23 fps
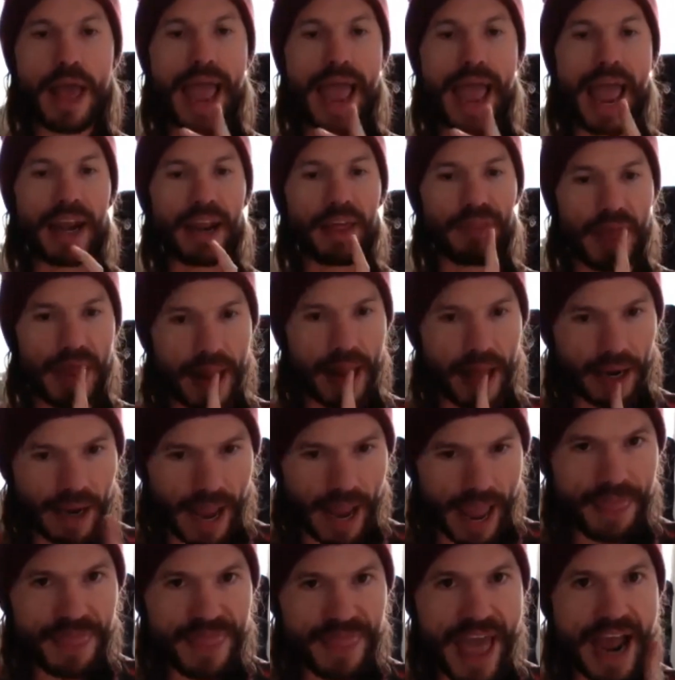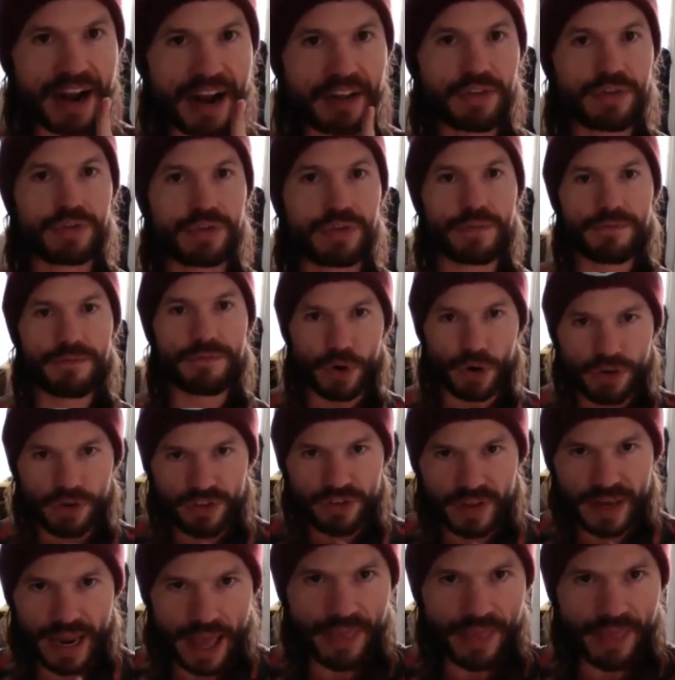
And then that's the first thing.